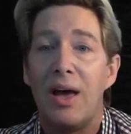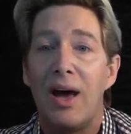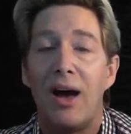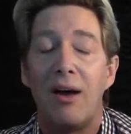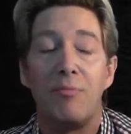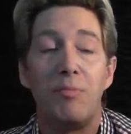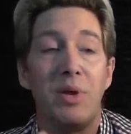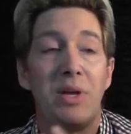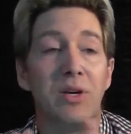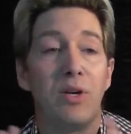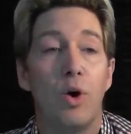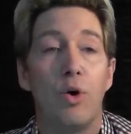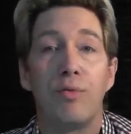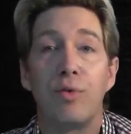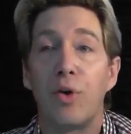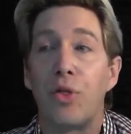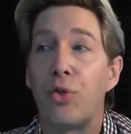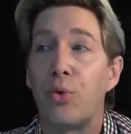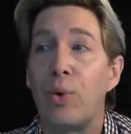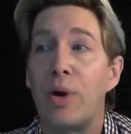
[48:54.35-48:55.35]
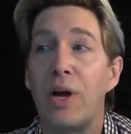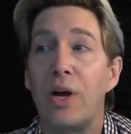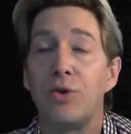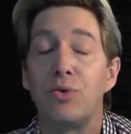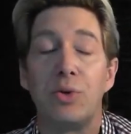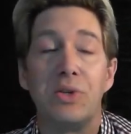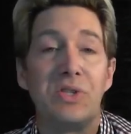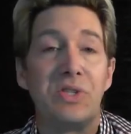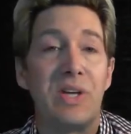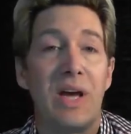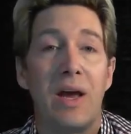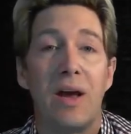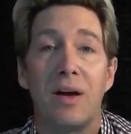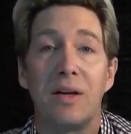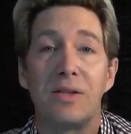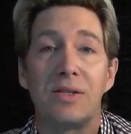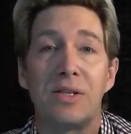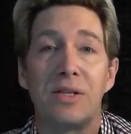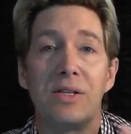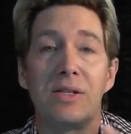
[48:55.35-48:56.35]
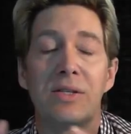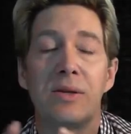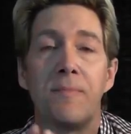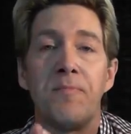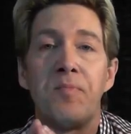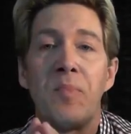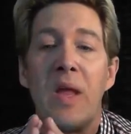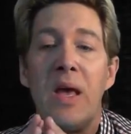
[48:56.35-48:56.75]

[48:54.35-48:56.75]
I've been to over 300 seances.